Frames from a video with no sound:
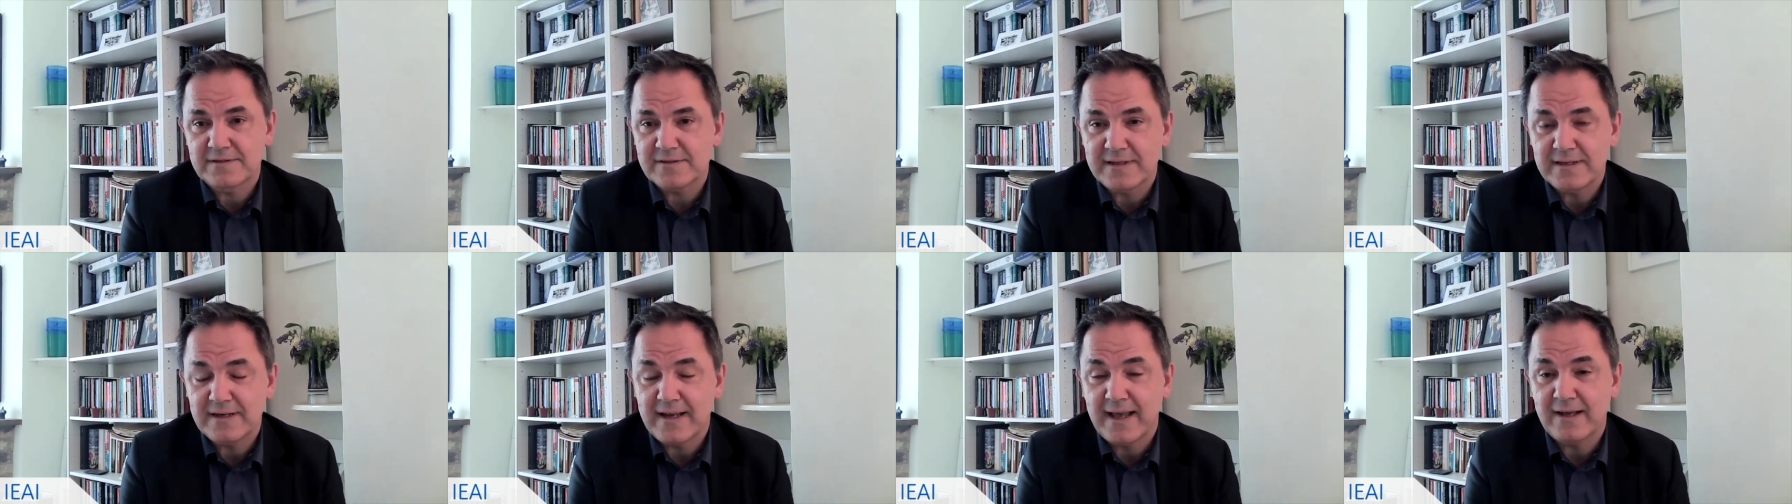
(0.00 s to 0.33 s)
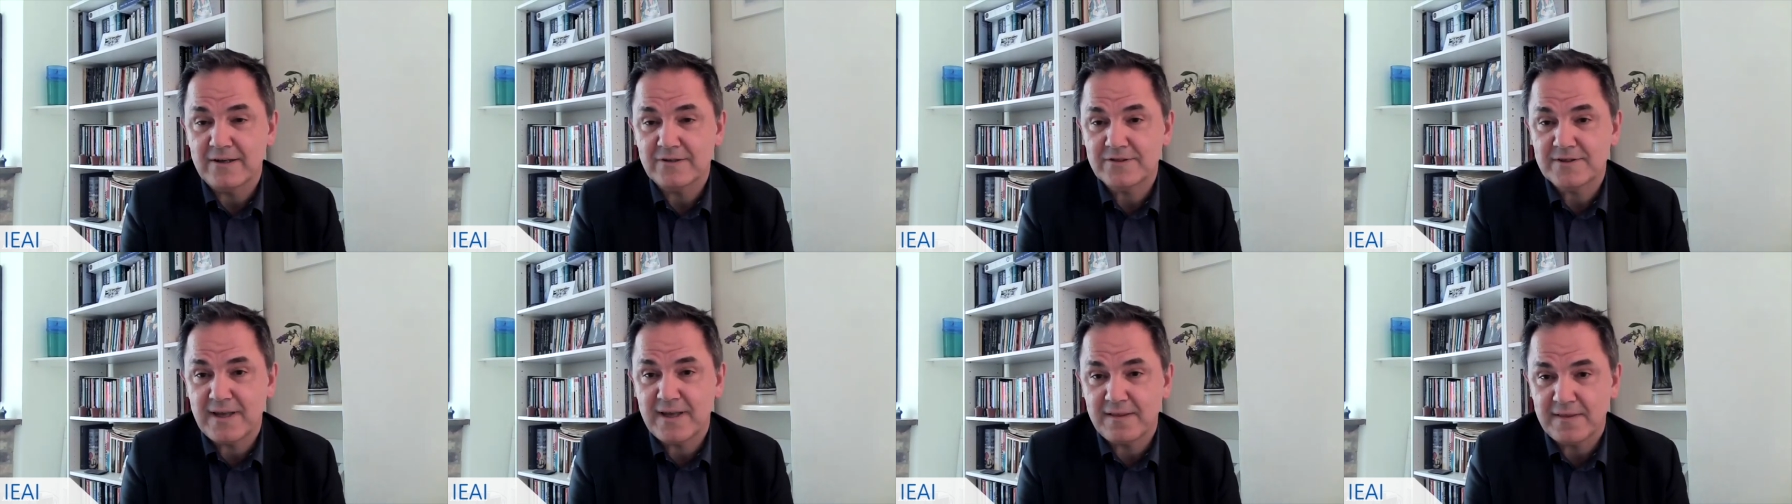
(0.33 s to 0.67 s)

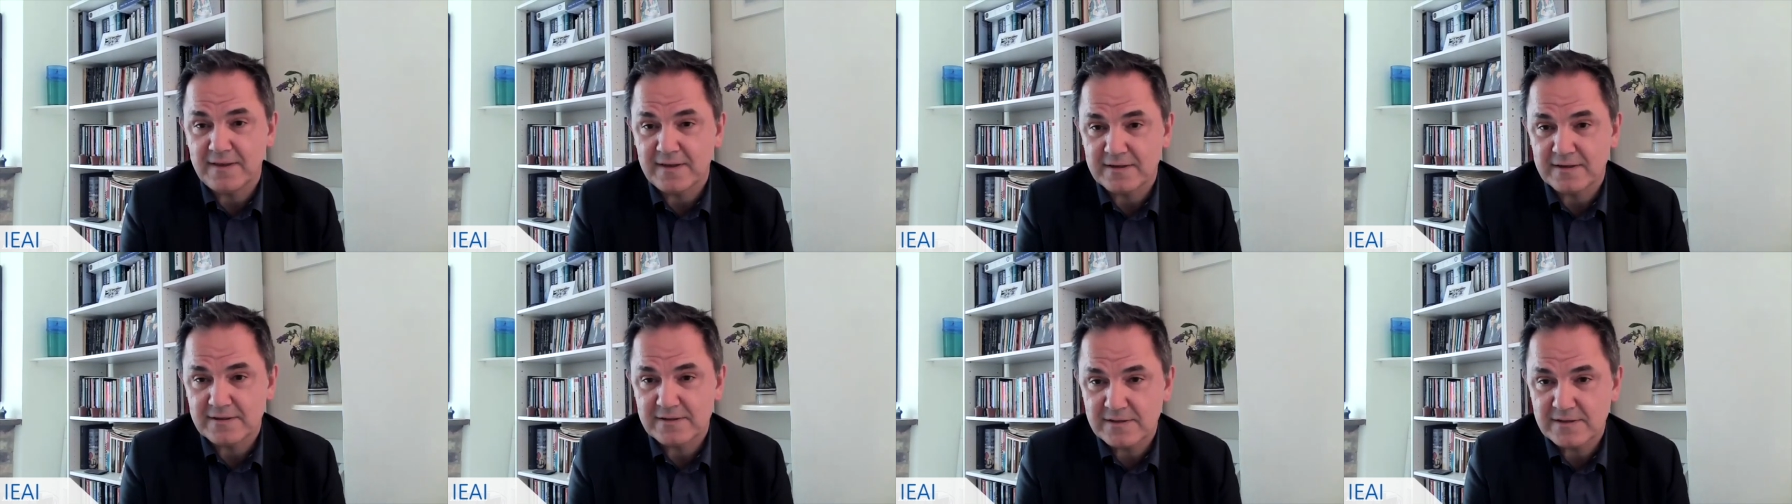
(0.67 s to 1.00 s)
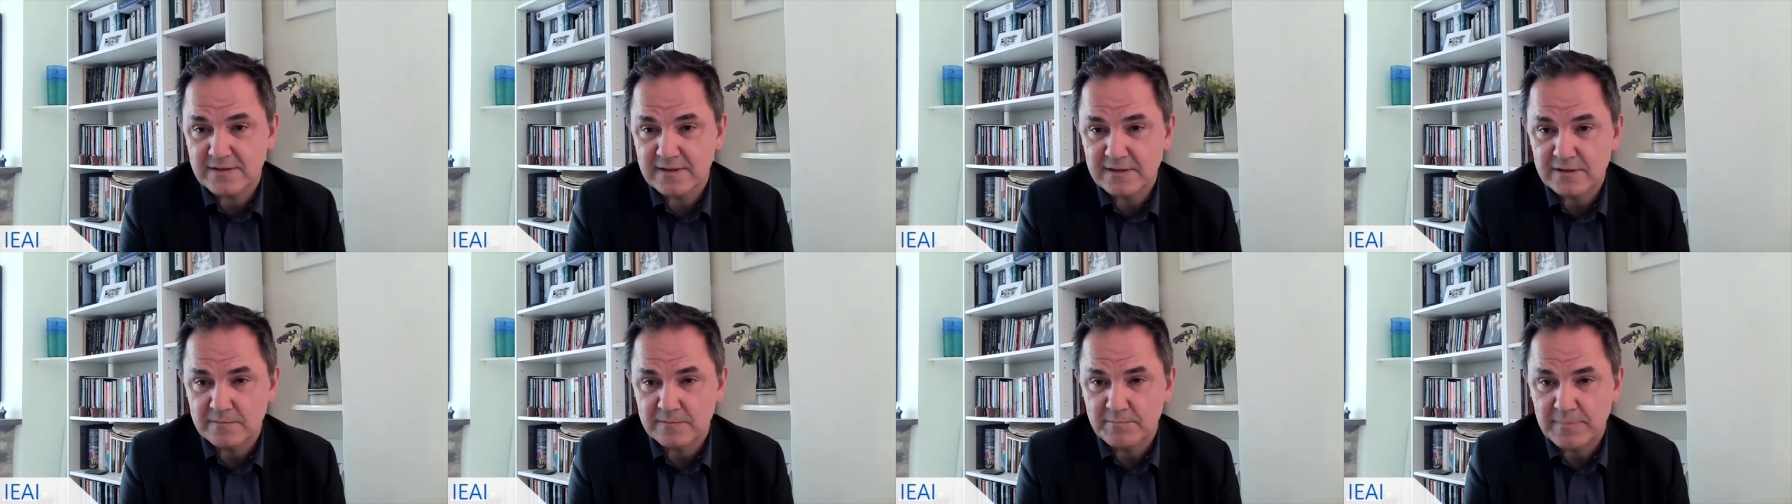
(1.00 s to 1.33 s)
in-house ethics
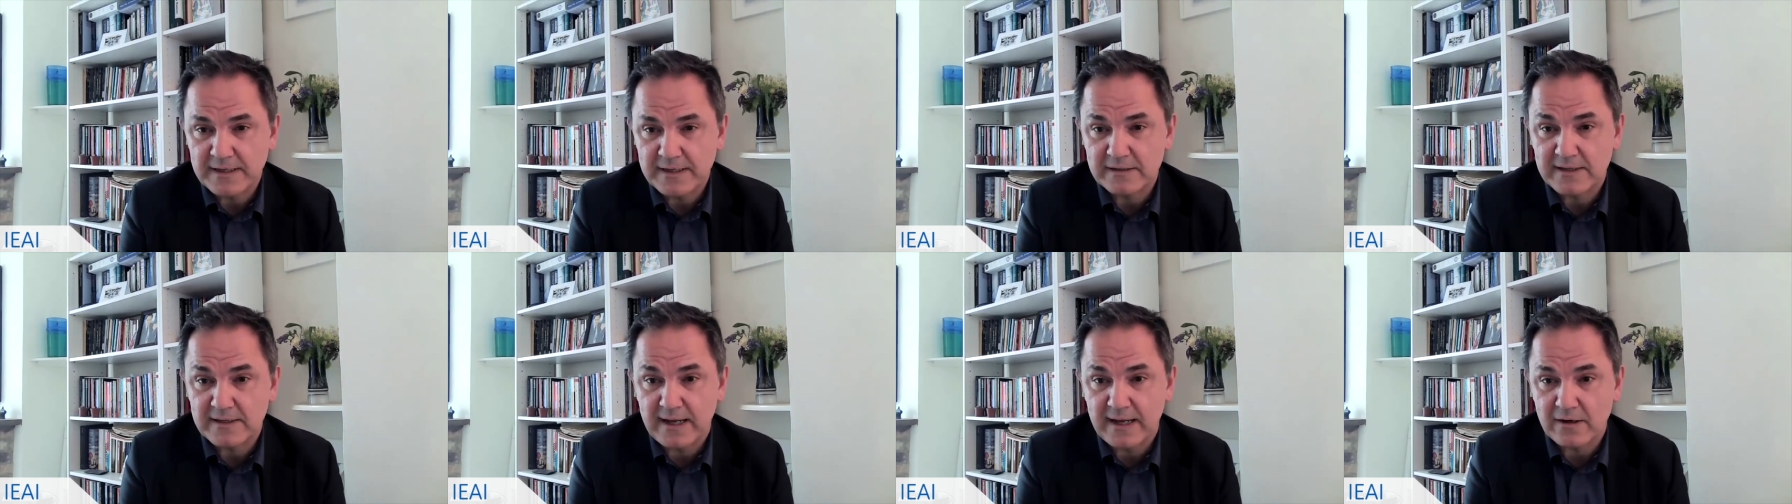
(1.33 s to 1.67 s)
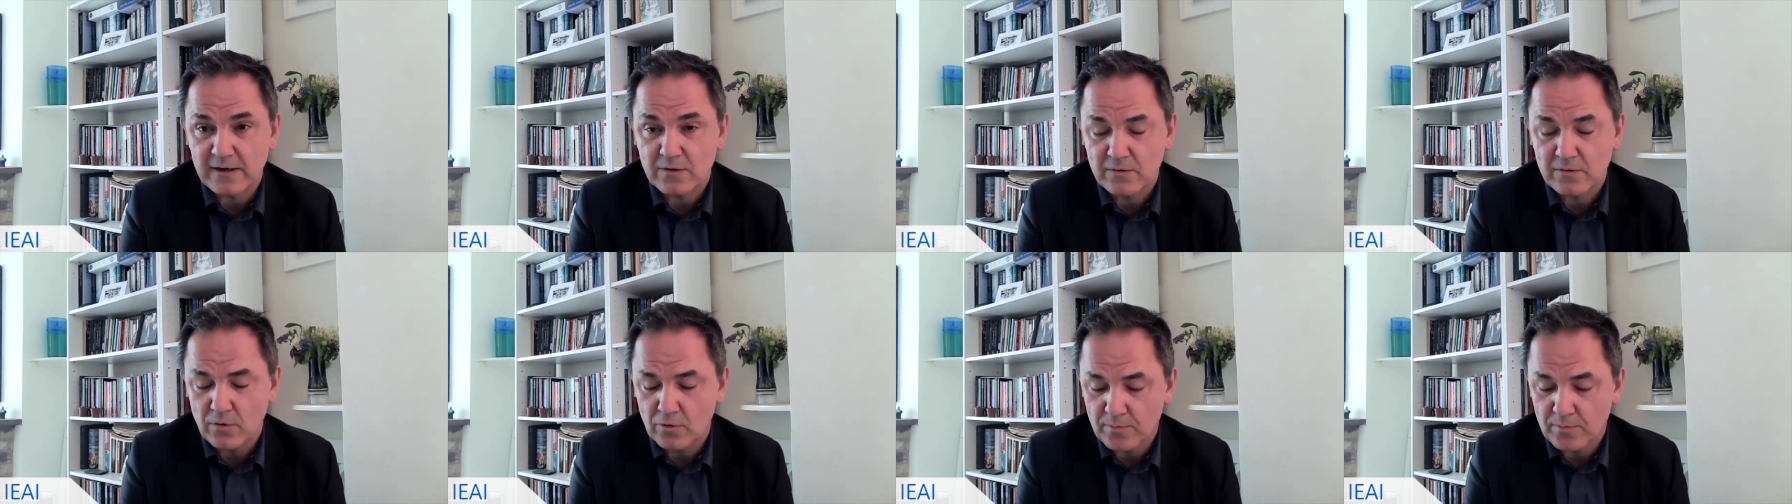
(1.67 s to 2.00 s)
in big tech
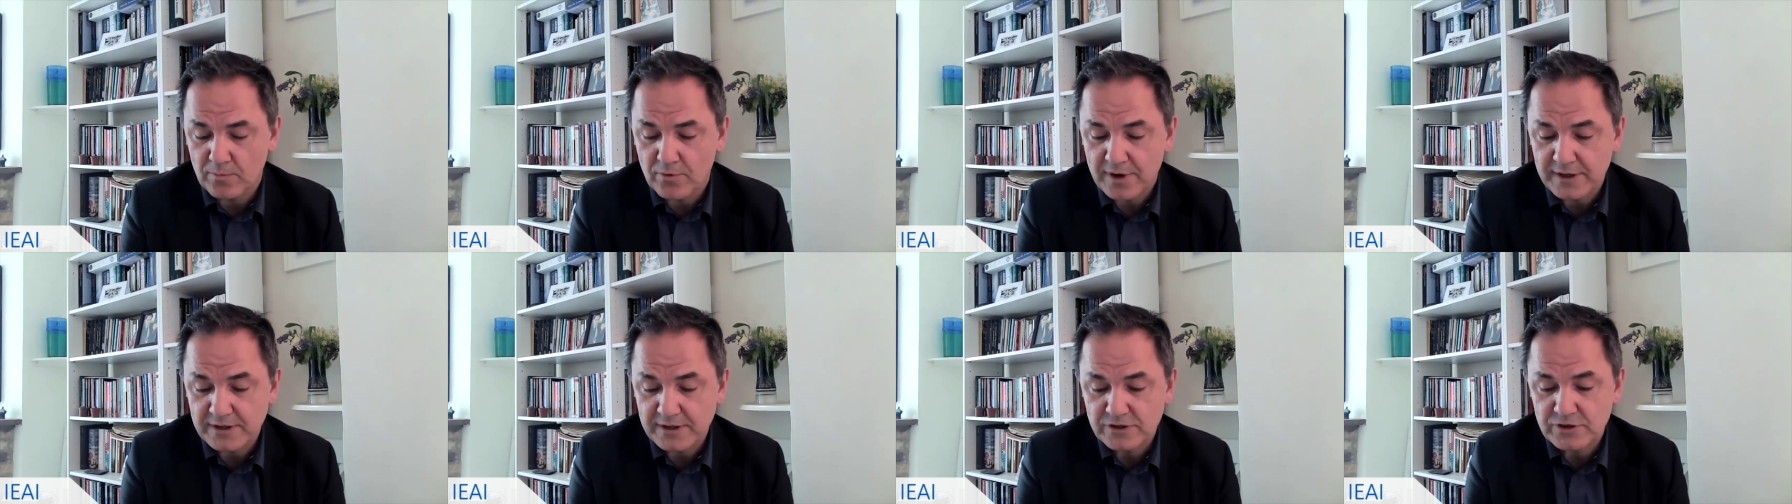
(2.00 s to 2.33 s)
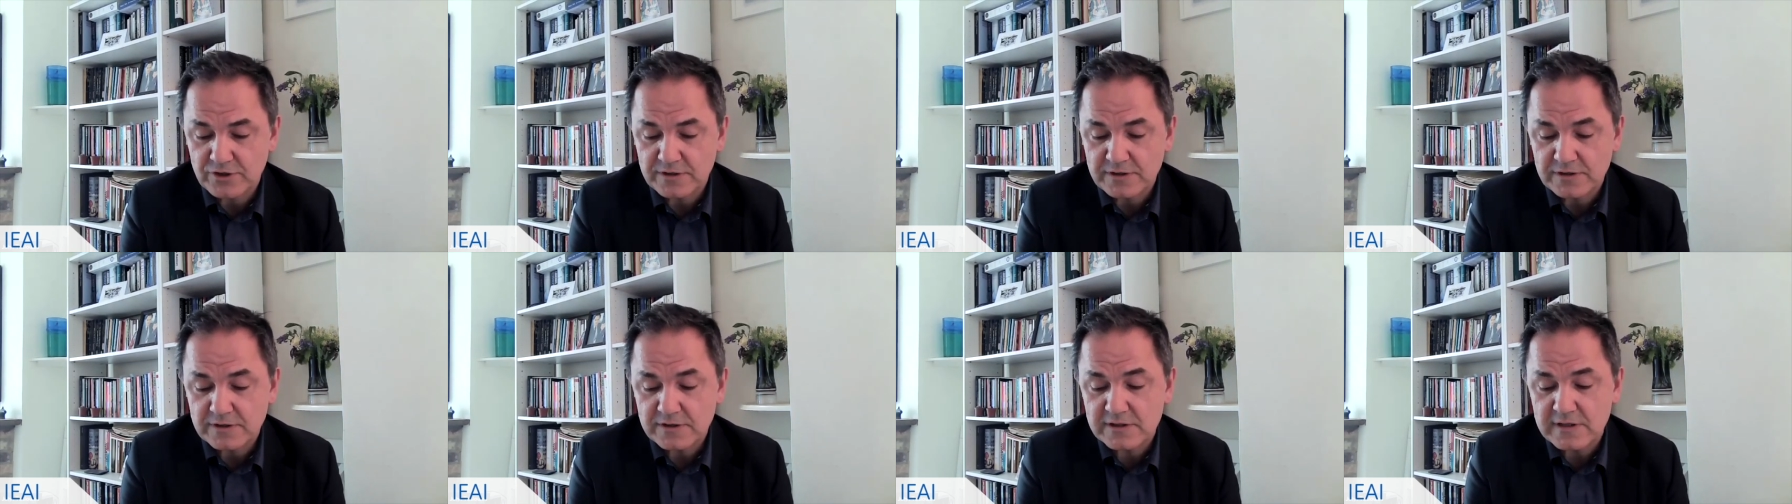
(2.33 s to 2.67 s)

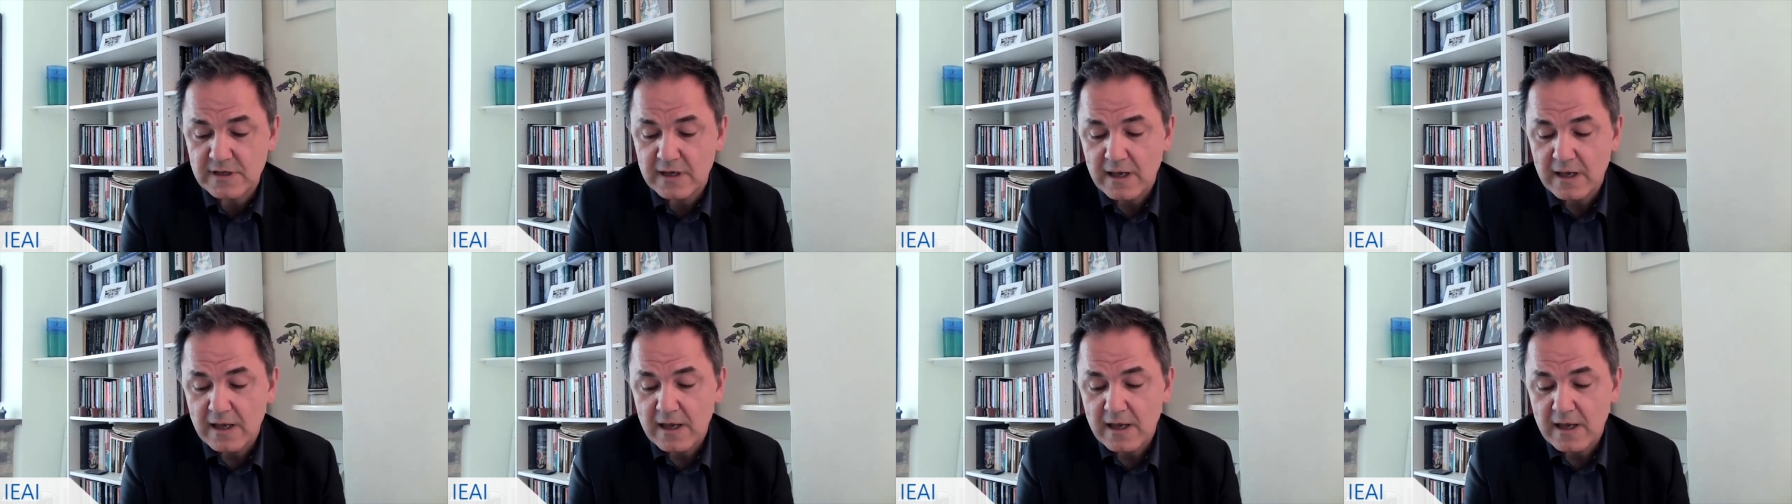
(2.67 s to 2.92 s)
corporations.